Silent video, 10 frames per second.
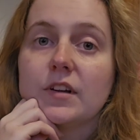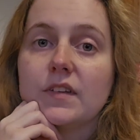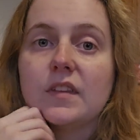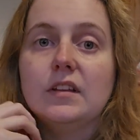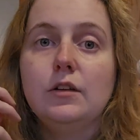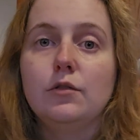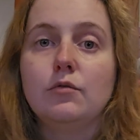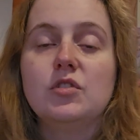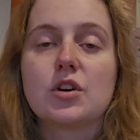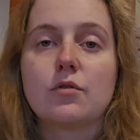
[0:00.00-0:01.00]
it is that
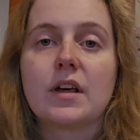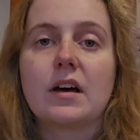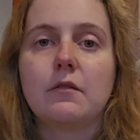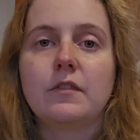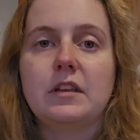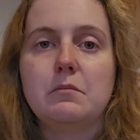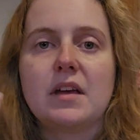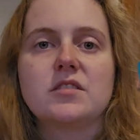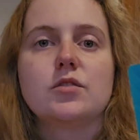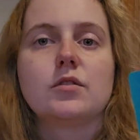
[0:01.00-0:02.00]
you don't have the
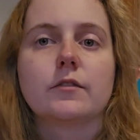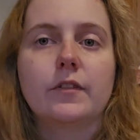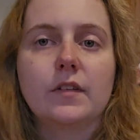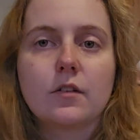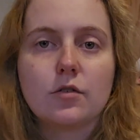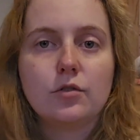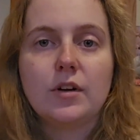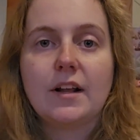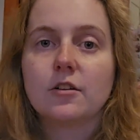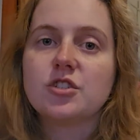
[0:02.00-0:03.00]
mental or
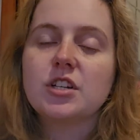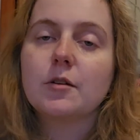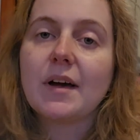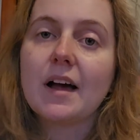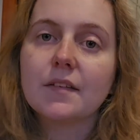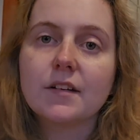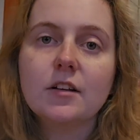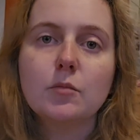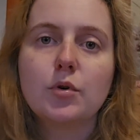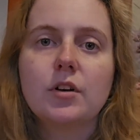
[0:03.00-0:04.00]
physical energy
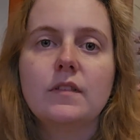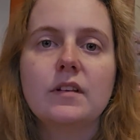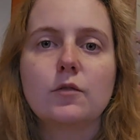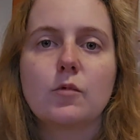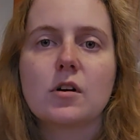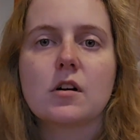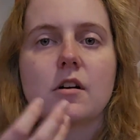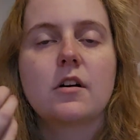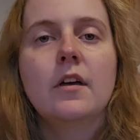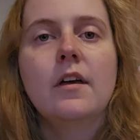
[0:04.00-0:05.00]
capacity to put in this
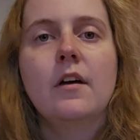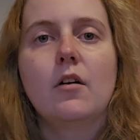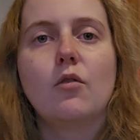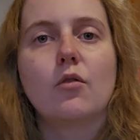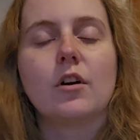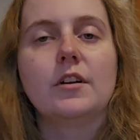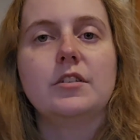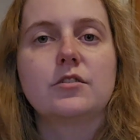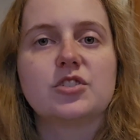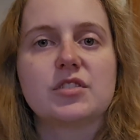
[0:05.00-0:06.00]
work, or
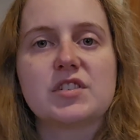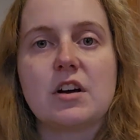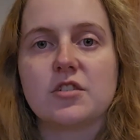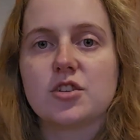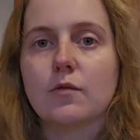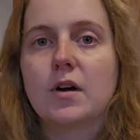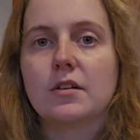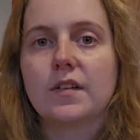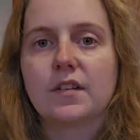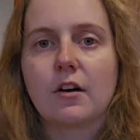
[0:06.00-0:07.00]
you're just not sure where
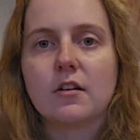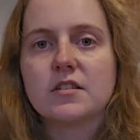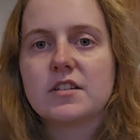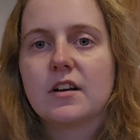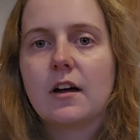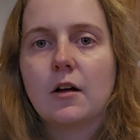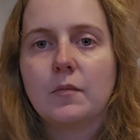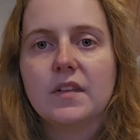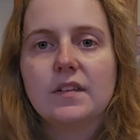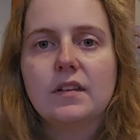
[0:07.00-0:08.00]
to start,
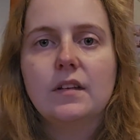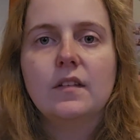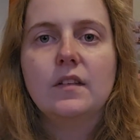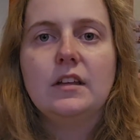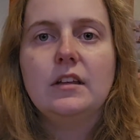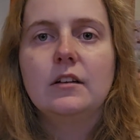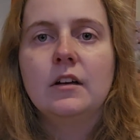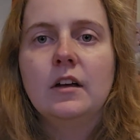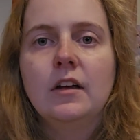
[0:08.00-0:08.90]
um, this is the